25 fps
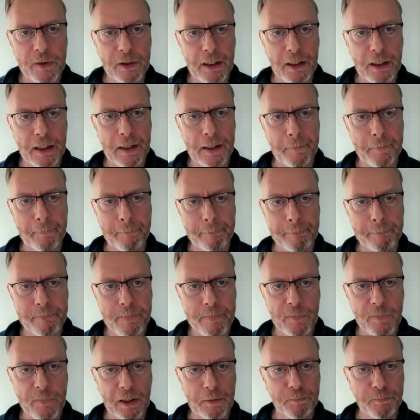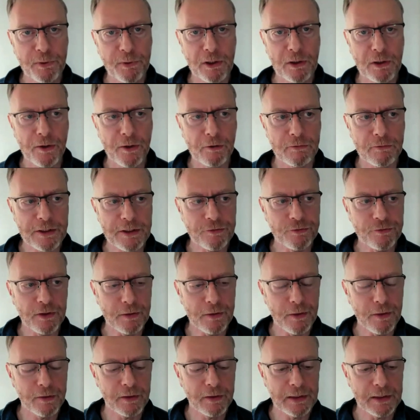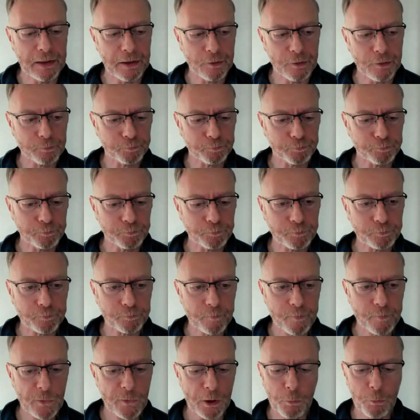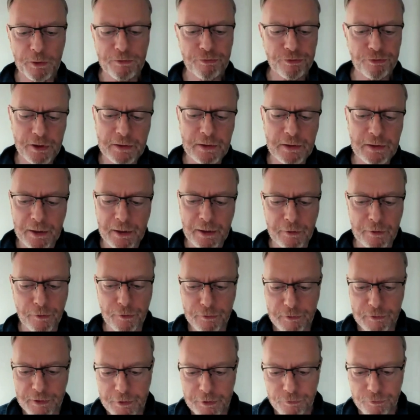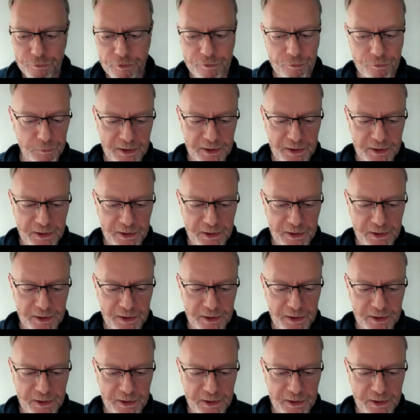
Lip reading: And part of the reason I think we've seen that in other industries.